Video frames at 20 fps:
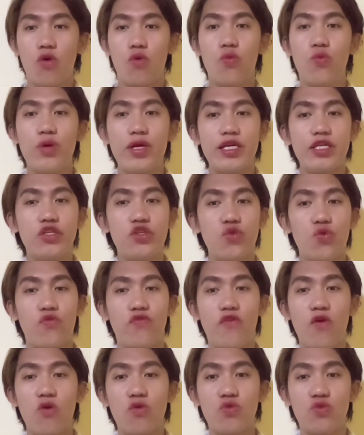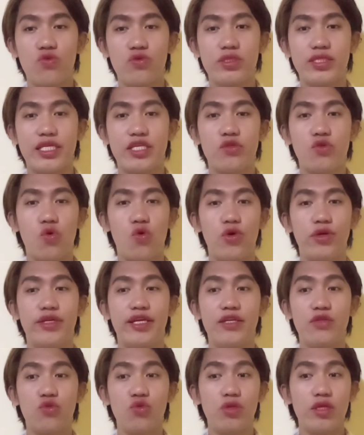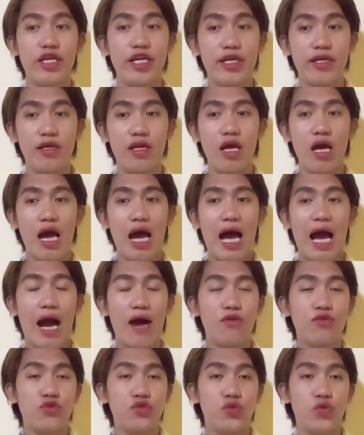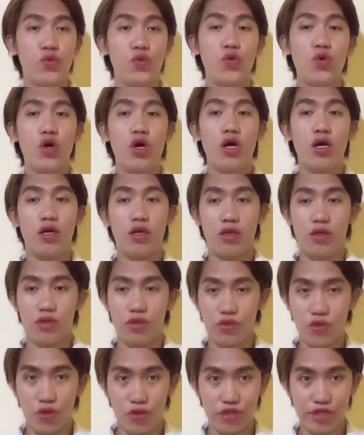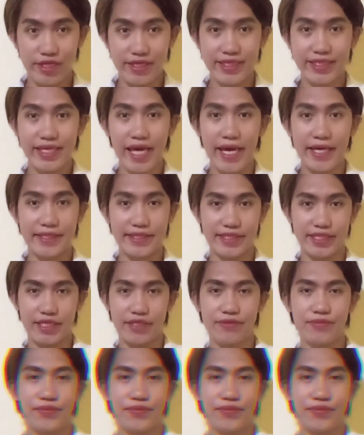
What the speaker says: where to focus in order to learn how to roller skate.